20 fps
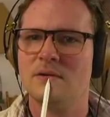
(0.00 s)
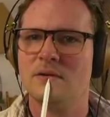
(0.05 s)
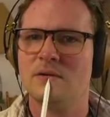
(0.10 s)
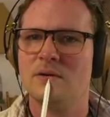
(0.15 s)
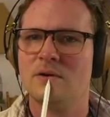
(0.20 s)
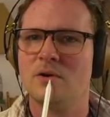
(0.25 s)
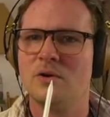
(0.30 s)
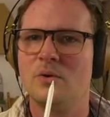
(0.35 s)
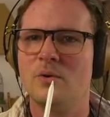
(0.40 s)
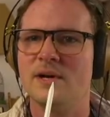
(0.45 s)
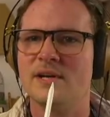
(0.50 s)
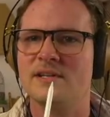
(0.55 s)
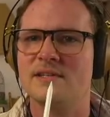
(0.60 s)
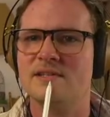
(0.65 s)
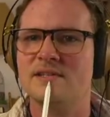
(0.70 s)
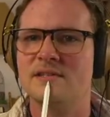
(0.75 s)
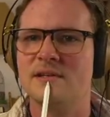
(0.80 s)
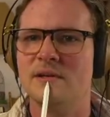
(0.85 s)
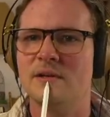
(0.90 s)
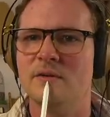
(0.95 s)

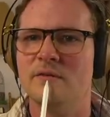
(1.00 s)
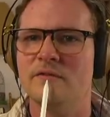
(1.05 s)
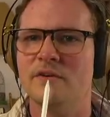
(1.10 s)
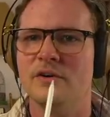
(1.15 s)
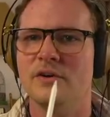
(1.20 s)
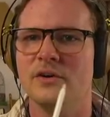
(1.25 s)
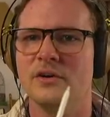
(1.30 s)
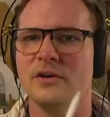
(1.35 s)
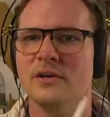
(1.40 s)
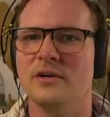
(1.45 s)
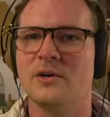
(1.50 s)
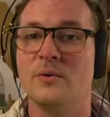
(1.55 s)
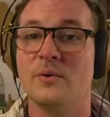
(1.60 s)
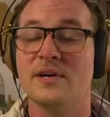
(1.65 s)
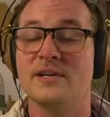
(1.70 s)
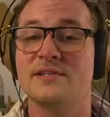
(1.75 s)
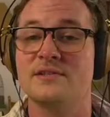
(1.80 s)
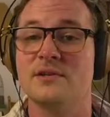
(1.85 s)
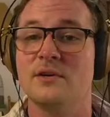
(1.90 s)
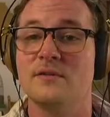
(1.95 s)
Quicksilver.
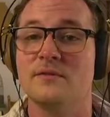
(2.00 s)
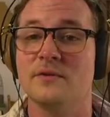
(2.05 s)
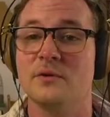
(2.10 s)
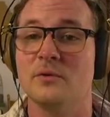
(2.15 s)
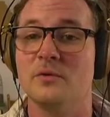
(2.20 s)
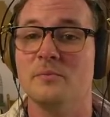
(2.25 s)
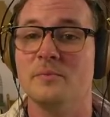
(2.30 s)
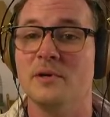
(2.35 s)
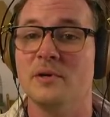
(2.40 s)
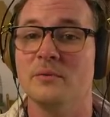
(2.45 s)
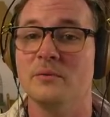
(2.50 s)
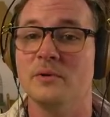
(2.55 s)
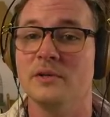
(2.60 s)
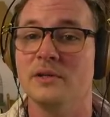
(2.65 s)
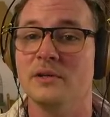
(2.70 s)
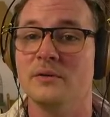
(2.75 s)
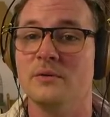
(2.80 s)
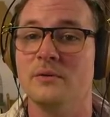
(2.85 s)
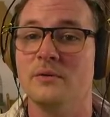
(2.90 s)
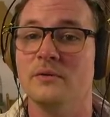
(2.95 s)
Quicksilver would be a really
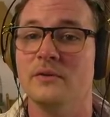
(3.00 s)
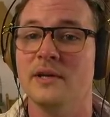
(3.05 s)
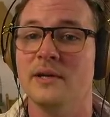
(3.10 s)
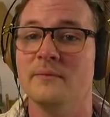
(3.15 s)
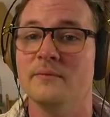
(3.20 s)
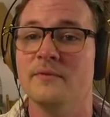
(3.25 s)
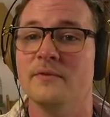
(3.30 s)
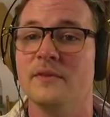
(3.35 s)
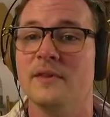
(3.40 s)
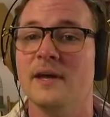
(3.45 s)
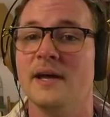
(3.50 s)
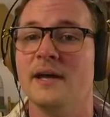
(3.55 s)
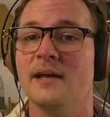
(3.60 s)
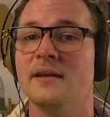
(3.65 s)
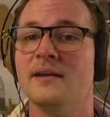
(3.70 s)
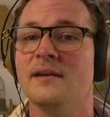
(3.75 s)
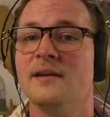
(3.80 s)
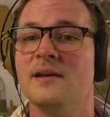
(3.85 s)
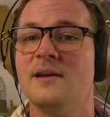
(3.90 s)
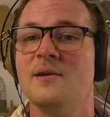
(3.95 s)
cool name for that.
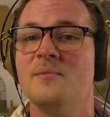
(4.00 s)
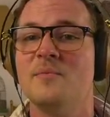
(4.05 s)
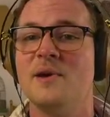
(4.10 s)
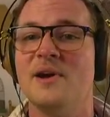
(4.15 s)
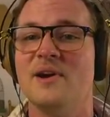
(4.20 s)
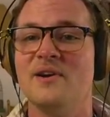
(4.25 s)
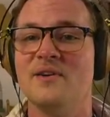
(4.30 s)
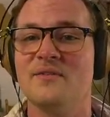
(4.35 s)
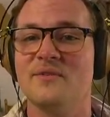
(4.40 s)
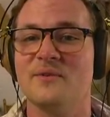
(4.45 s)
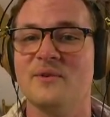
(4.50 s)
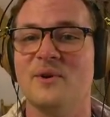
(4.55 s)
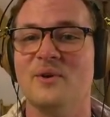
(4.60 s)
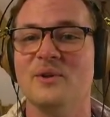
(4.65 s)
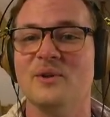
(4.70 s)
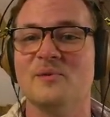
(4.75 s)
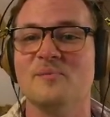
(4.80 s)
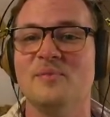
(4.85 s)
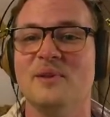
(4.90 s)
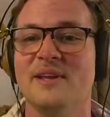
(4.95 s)
Pair of
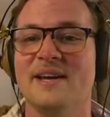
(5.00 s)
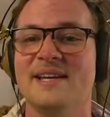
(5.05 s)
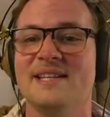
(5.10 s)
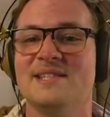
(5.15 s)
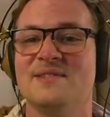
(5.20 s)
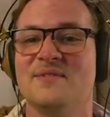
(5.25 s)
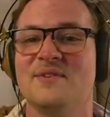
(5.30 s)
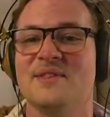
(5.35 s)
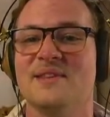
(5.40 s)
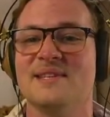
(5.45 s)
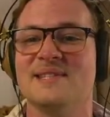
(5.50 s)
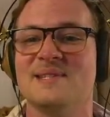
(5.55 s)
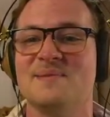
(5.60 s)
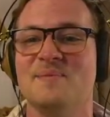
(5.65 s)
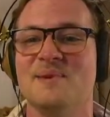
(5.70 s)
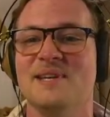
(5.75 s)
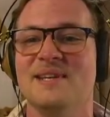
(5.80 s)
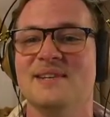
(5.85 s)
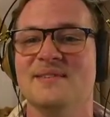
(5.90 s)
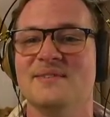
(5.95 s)
rollerblades for the
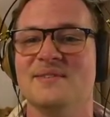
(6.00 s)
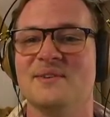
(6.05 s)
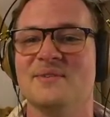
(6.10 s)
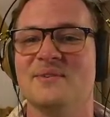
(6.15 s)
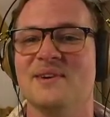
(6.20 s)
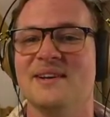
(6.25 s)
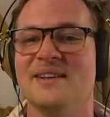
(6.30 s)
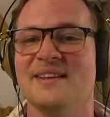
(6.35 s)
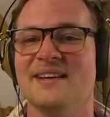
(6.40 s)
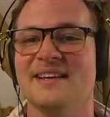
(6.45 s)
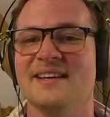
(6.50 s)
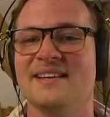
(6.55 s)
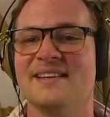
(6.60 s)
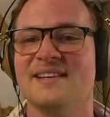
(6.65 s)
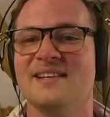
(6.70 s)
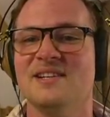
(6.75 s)
speed of the relic.